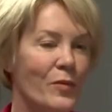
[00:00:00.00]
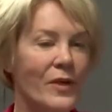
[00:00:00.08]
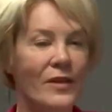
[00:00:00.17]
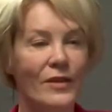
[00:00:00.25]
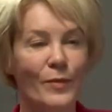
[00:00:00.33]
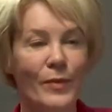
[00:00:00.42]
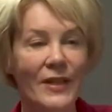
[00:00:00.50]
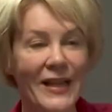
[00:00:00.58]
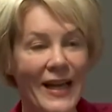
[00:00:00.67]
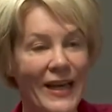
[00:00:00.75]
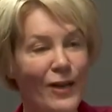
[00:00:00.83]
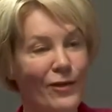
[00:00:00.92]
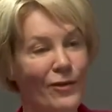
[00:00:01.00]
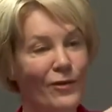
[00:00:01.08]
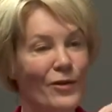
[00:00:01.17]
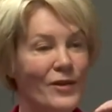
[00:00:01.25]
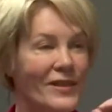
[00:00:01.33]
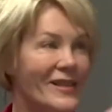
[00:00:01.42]
whether it's millennial
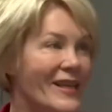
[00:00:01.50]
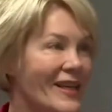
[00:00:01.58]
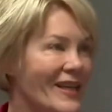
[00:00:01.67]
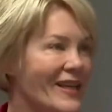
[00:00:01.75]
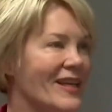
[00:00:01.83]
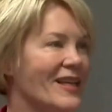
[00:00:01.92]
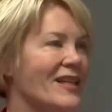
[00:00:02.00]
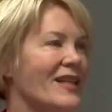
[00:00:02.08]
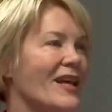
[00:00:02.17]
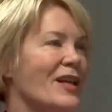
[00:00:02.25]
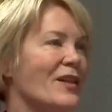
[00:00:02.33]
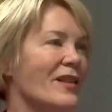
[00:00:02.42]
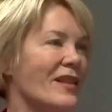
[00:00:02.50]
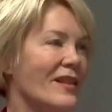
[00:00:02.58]
or Z, that